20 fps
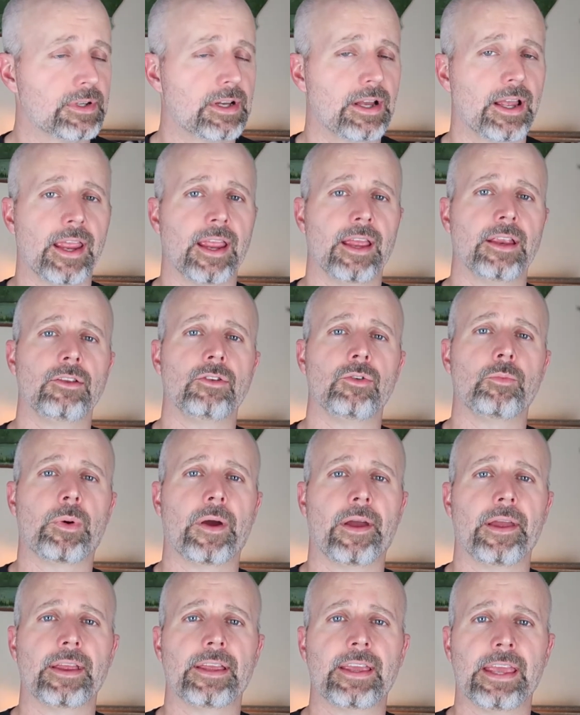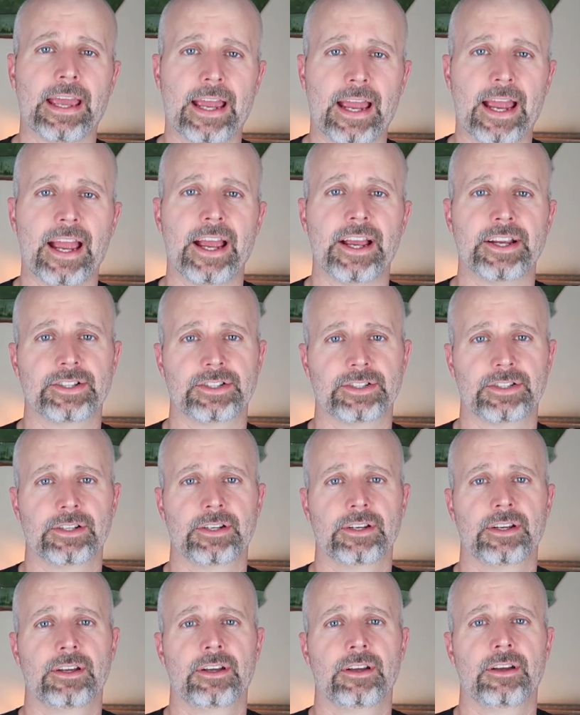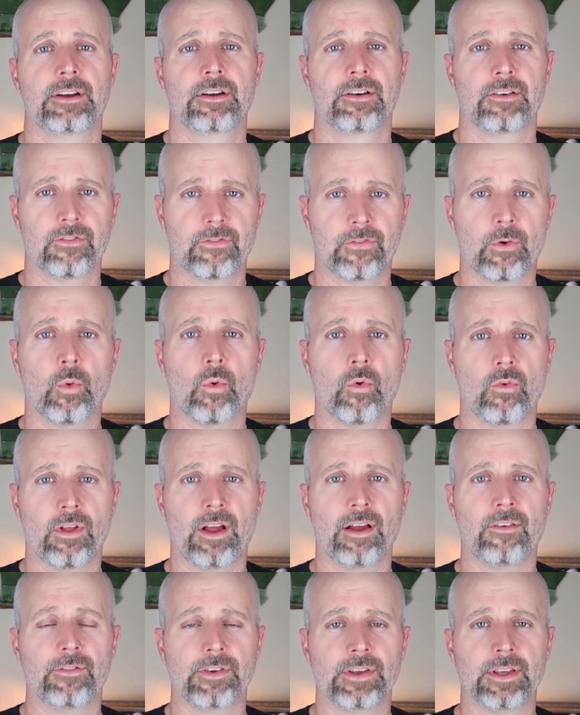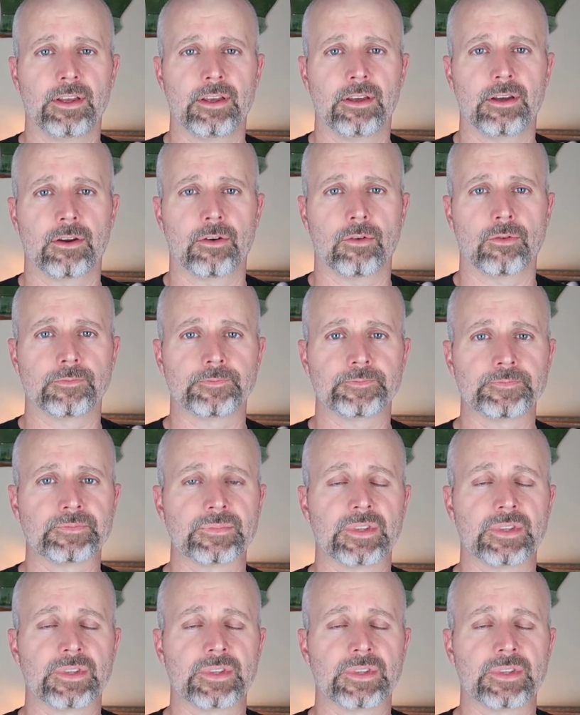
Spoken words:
and you pay cash for that vehicle.